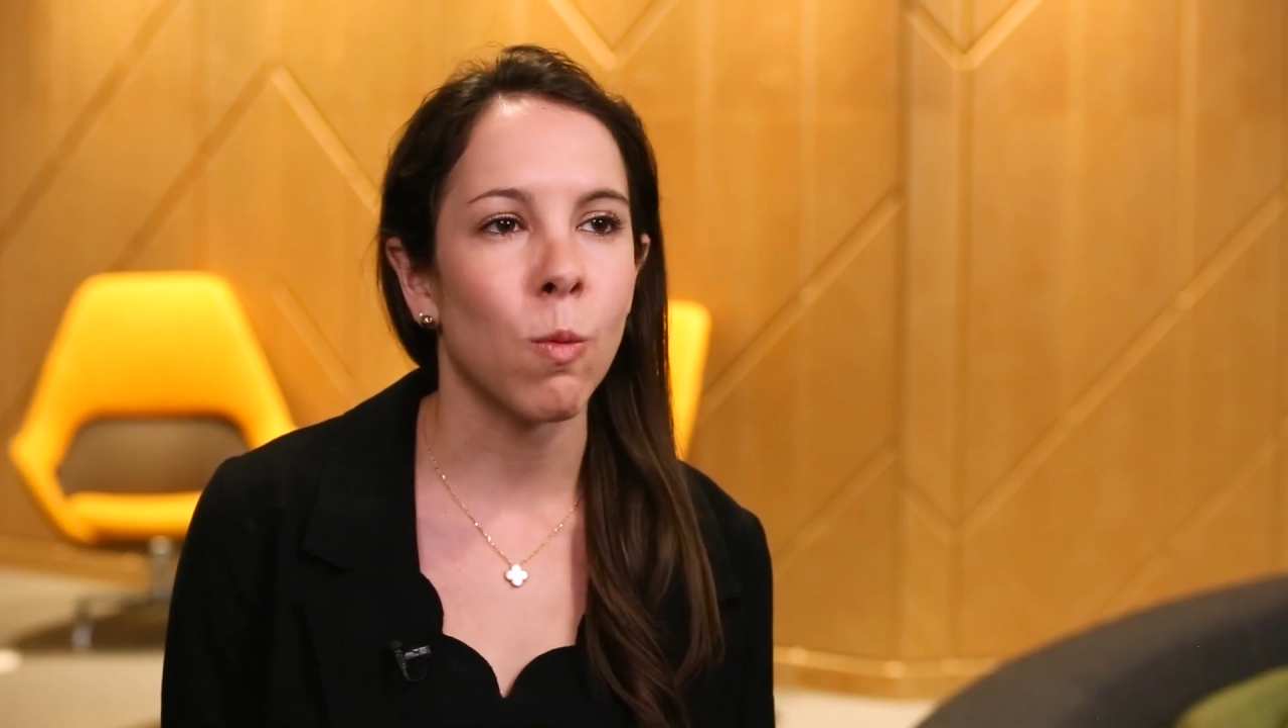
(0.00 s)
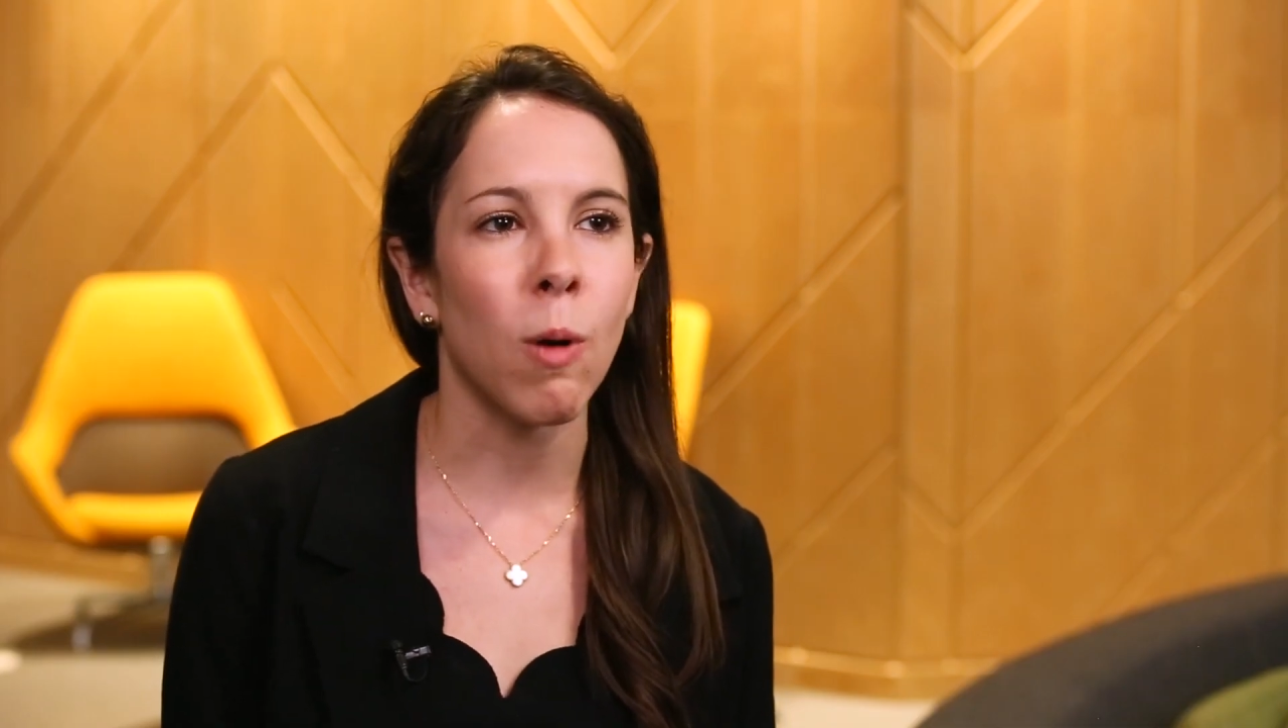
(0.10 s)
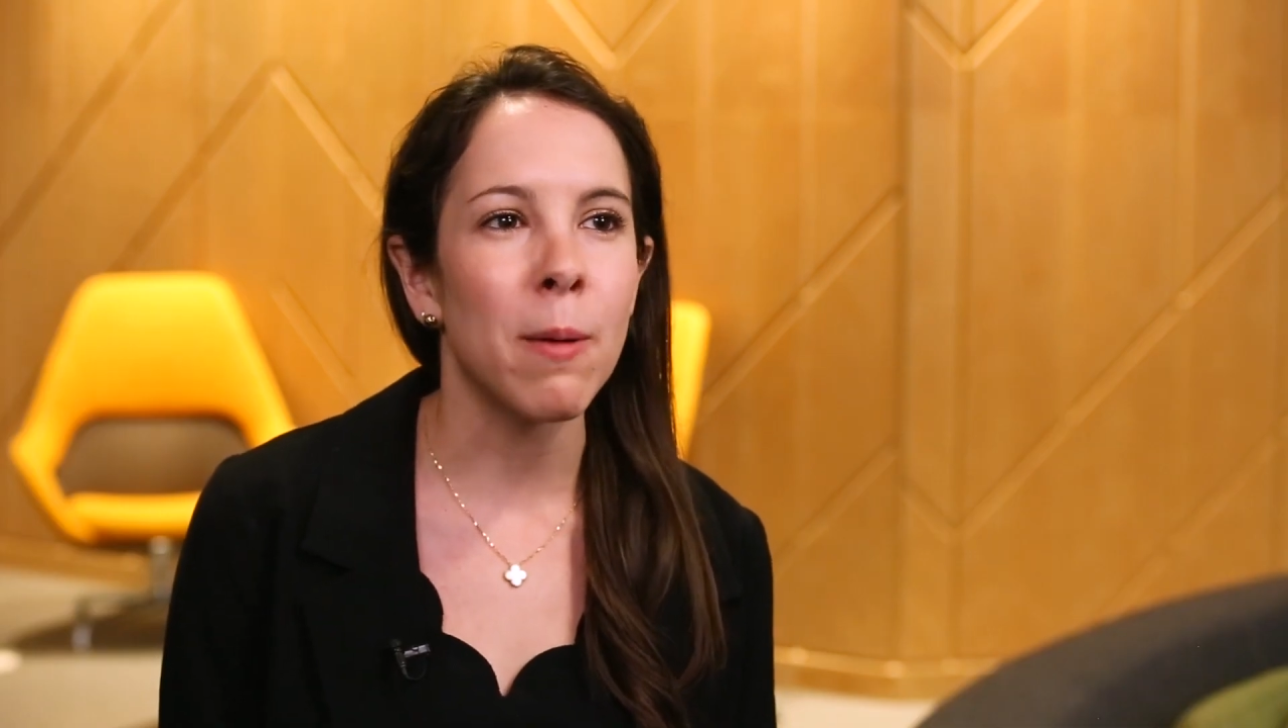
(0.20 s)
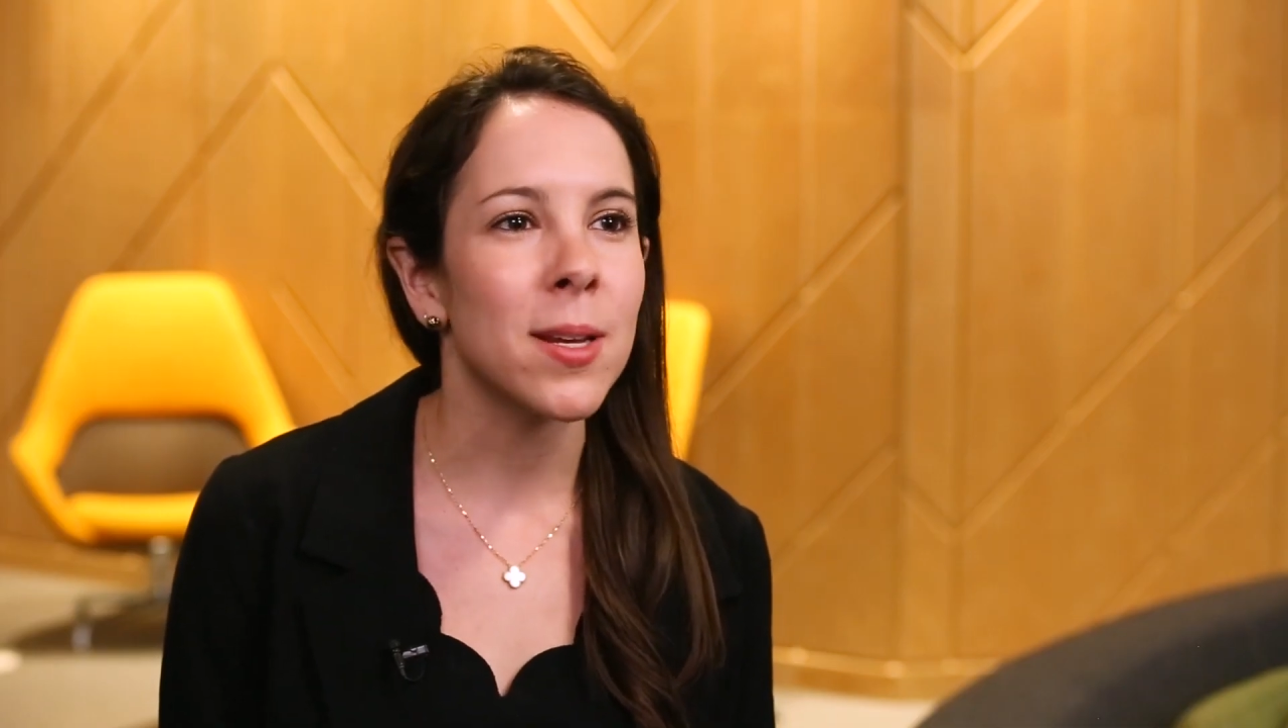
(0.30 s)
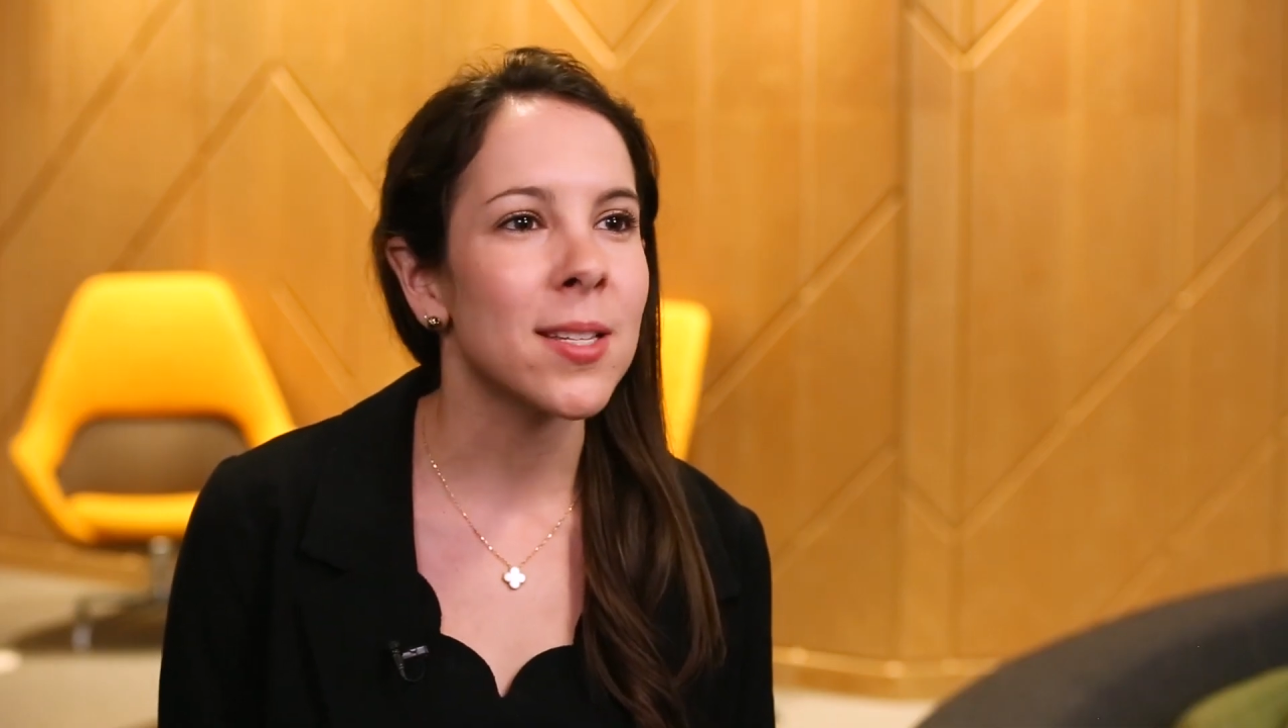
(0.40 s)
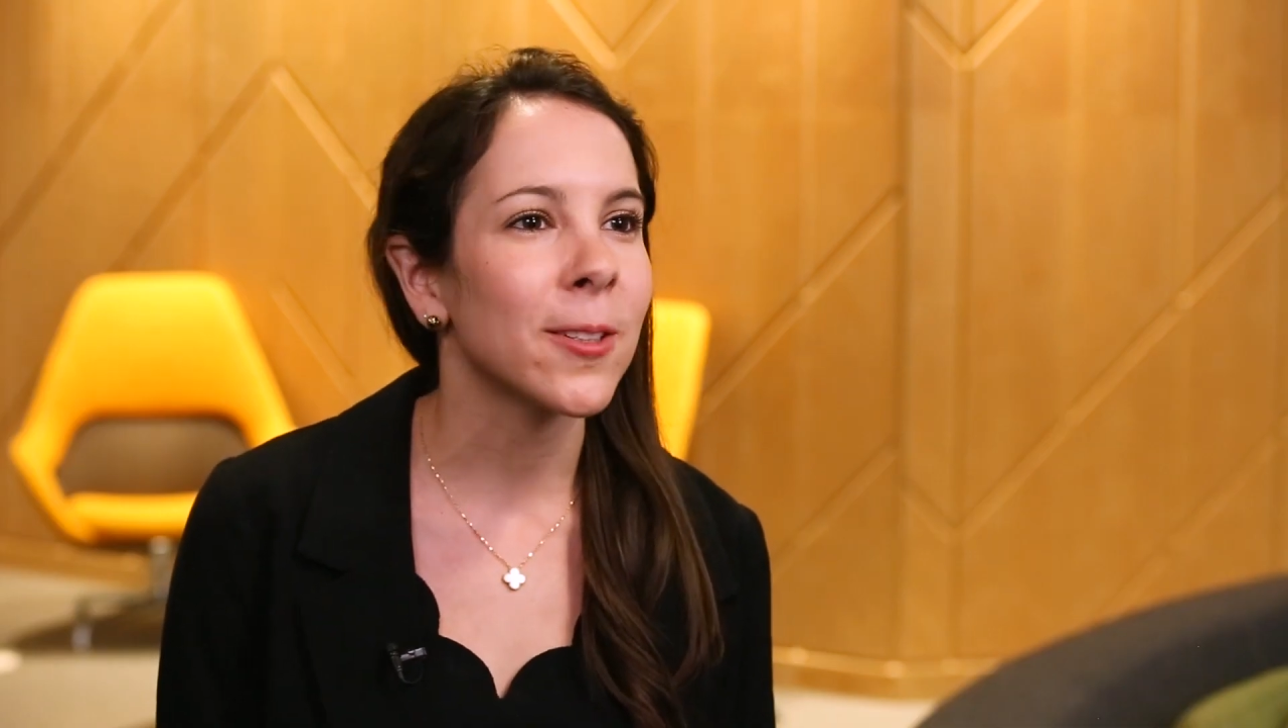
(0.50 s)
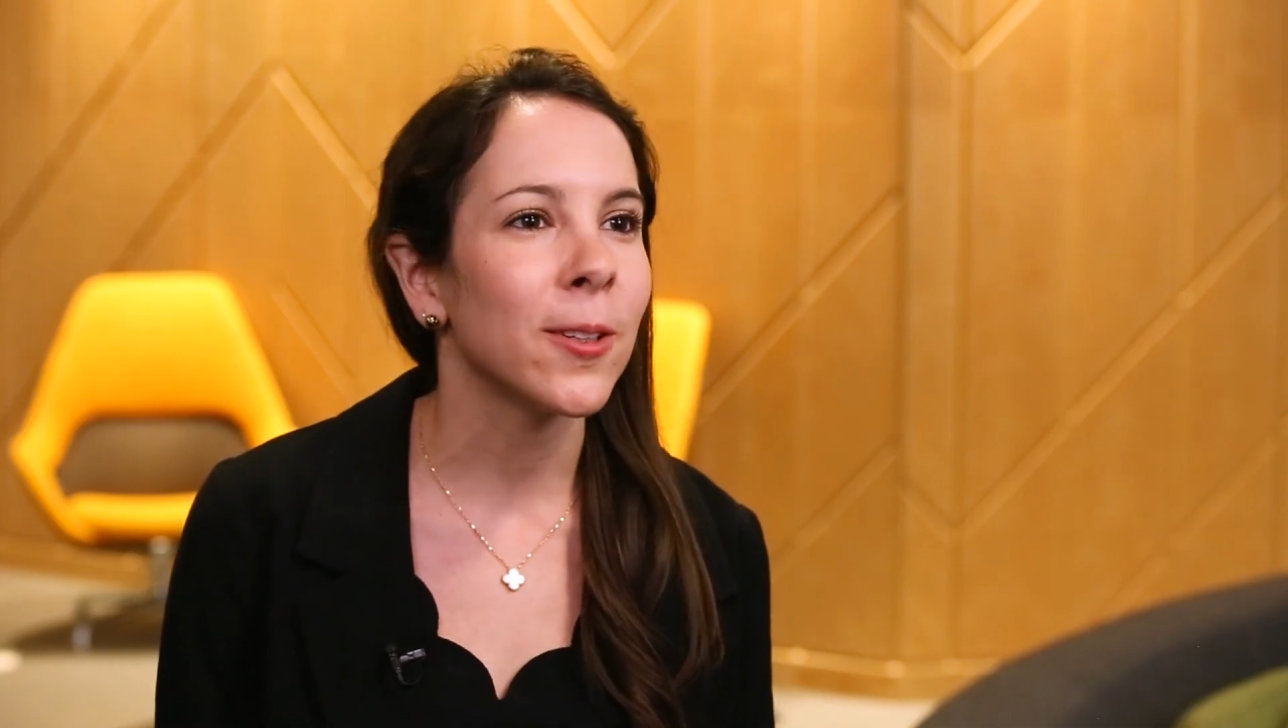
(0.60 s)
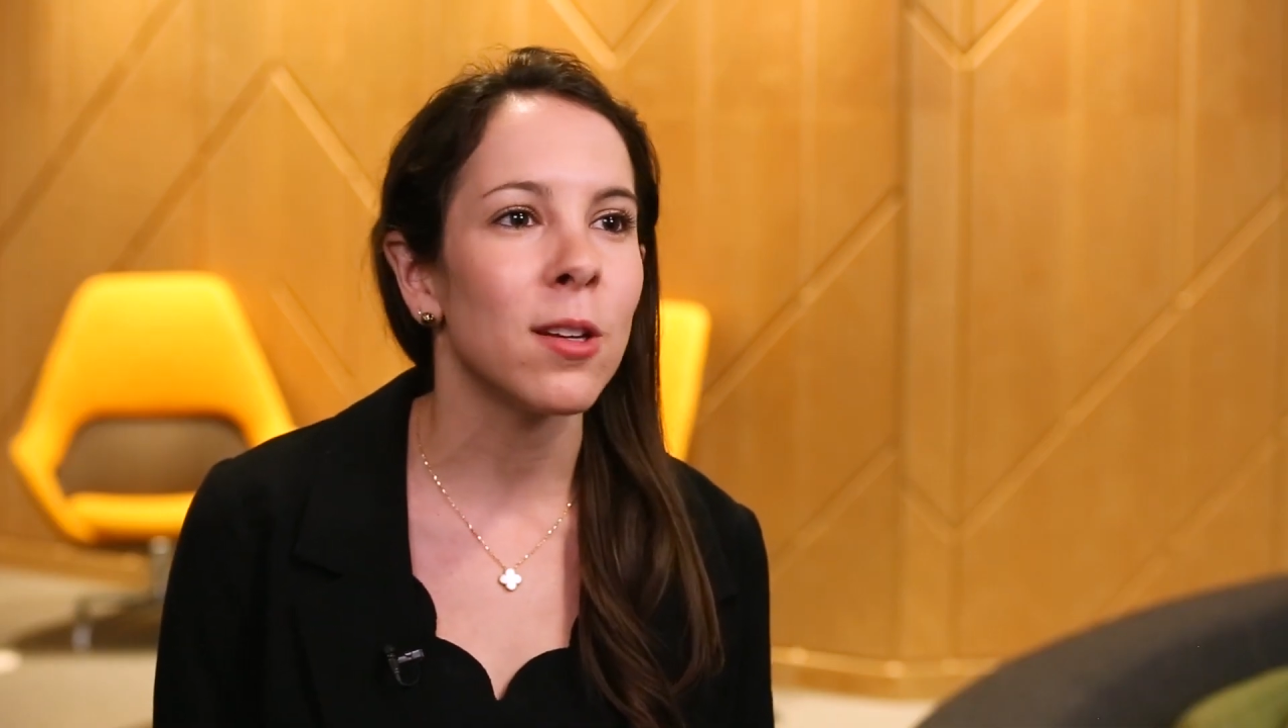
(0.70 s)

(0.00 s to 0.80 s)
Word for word: why we still